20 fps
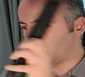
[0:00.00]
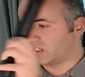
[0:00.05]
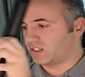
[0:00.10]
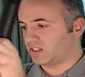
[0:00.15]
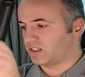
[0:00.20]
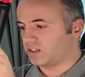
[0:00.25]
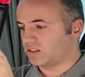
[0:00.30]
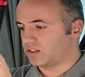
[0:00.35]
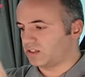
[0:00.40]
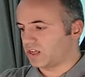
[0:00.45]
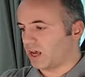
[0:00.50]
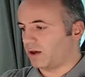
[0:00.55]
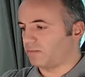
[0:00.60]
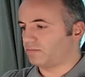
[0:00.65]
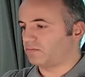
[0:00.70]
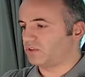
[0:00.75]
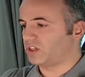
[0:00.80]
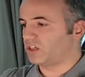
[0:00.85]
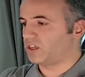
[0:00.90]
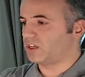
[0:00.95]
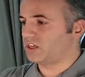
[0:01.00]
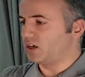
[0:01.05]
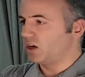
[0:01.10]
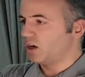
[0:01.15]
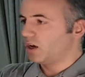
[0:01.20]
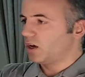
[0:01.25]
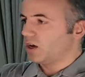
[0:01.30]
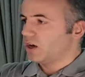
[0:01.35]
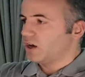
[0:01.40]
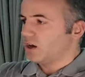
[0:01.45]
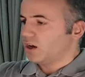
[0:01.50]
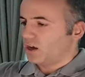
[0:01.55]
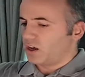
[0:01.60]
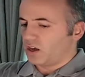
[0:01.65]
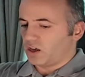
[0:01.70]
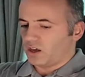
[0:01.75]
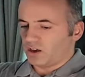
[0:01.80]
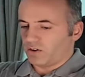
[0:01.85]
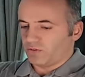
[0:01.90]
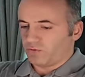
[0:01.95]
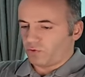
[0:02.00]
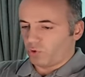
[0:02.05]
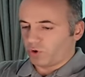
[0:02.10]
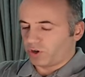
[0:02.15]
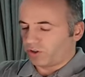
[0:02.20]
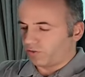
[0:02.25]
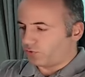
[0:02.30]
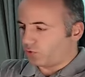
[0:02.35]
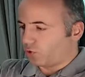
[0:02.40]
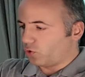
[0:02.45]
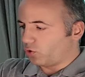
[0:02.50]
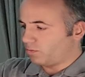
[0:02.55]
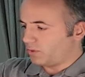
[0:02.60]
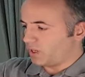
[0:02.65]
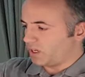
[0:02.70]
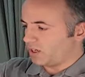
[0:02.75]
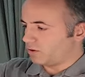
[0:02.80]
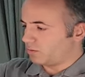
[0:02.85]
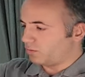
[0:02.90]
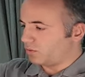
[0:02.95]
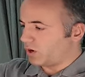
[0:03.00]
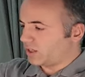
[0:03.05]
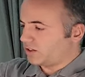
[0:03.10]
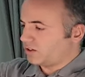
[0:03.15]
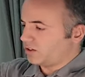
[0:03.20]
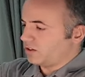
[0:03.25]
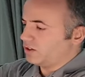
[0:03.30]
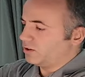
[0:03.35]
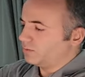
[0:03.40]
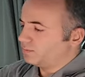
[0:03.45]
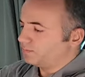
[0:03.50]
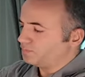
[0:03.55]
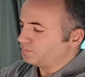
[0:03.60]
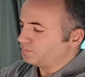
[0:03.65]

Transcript: This is MT44, bigger brother.